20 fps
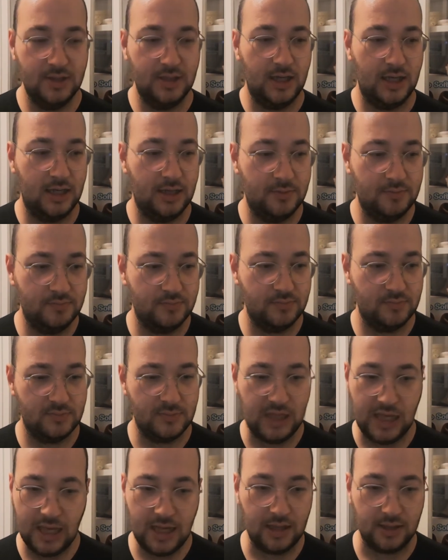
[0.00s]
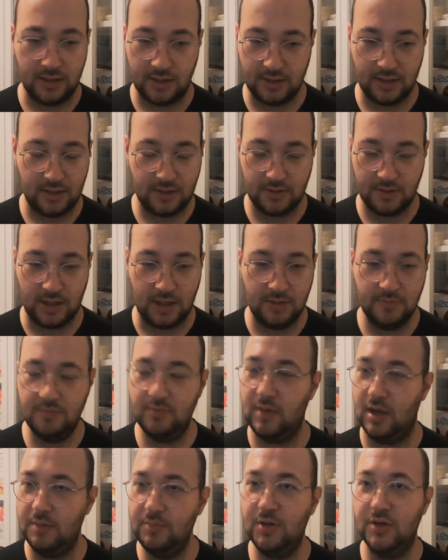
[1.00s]
I'm
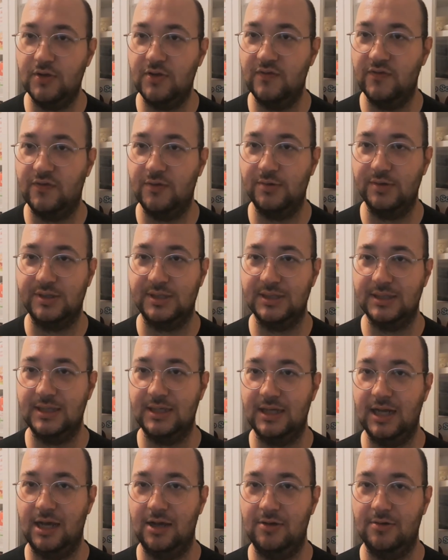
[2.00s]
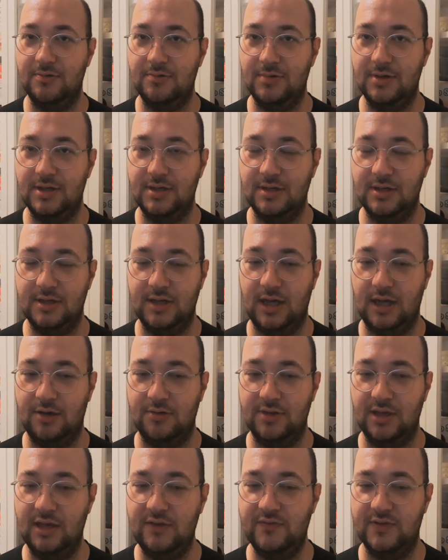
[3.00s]
looking forward to seeing
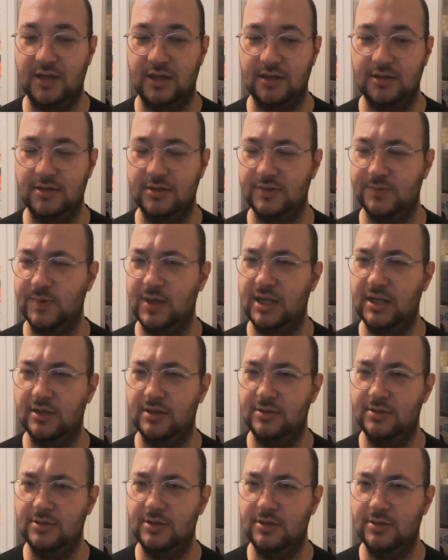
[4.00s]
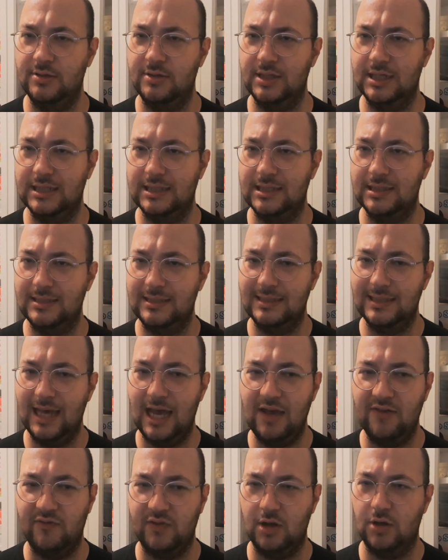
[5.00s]
how they've done as well and listening to
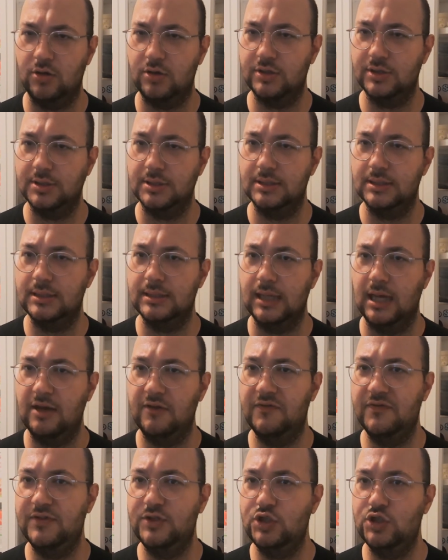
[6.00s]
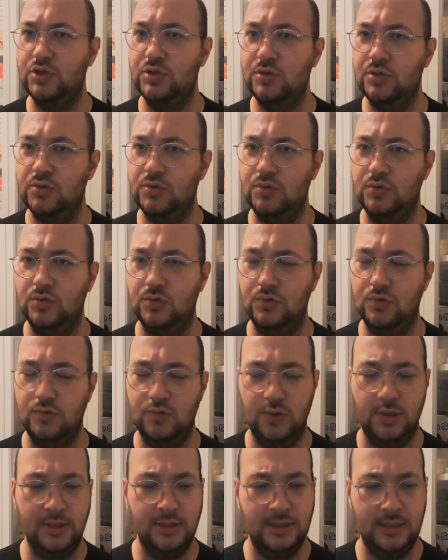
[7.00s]
their vlogs and stuff
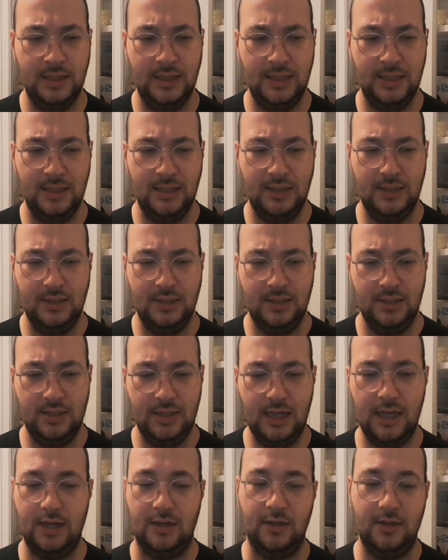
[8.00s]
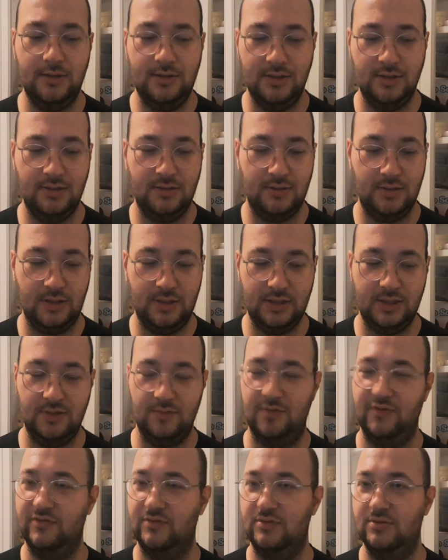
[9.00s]
too. Yeah, I
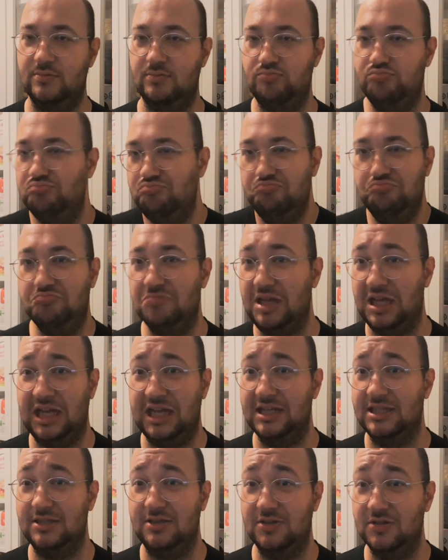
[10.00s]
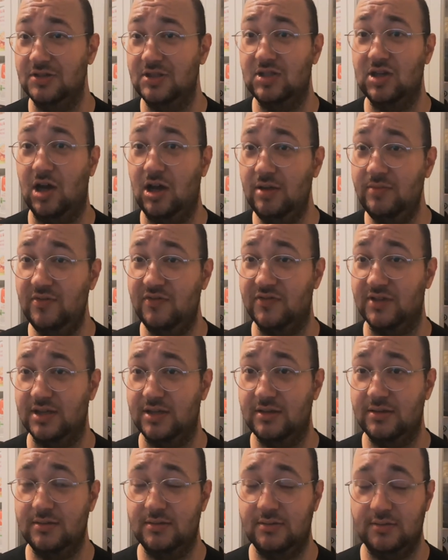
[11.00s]
think we've all had a good time of
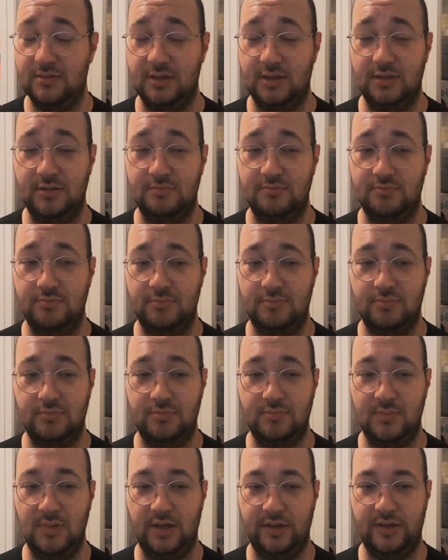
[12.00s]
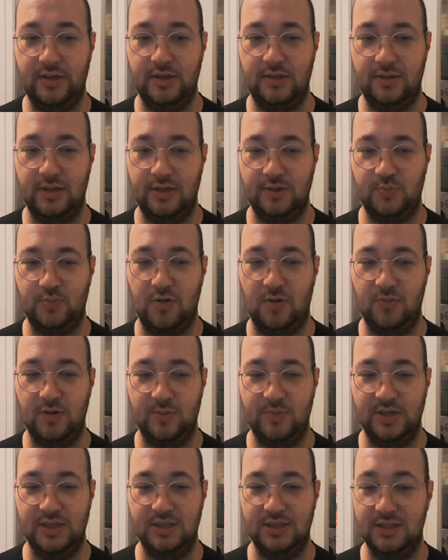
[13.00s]
it. I think there's probably
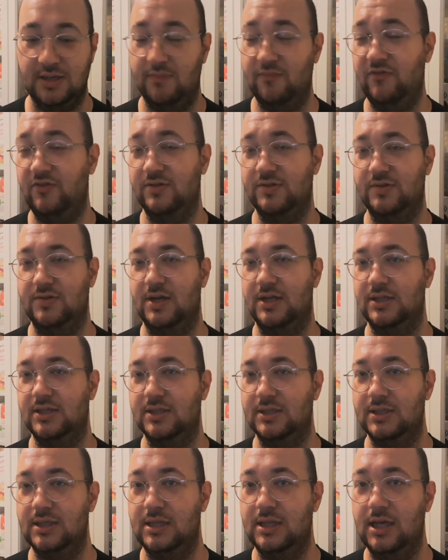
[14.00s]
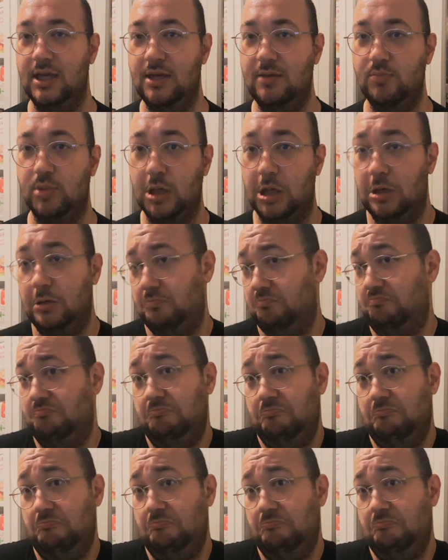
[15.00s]
been some frustrations in there, but